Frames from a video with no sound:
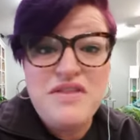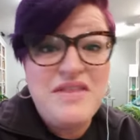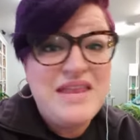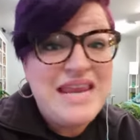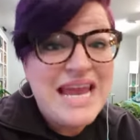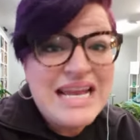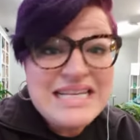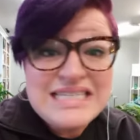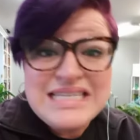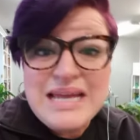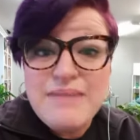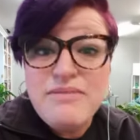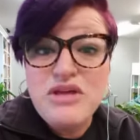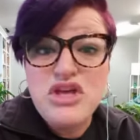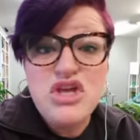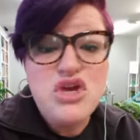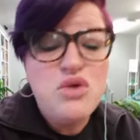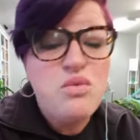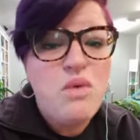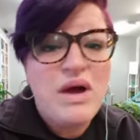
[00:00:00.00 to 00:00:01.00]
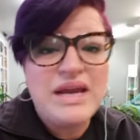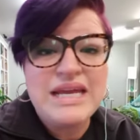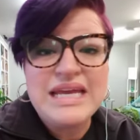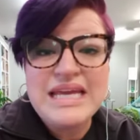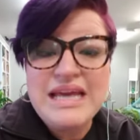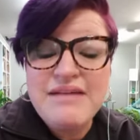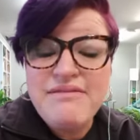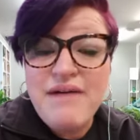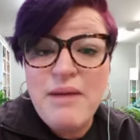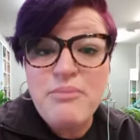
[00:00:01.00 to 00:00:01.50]
the next time that you want to
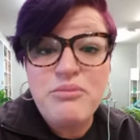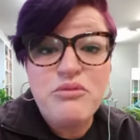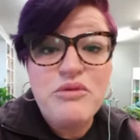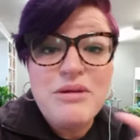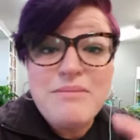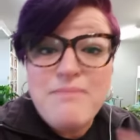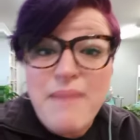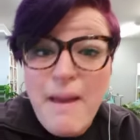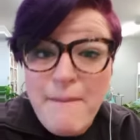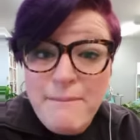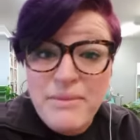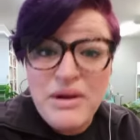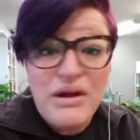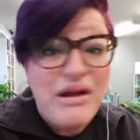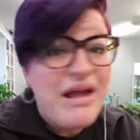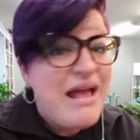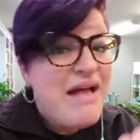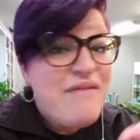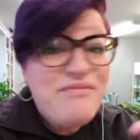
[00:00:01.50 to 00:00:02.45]
give up, remember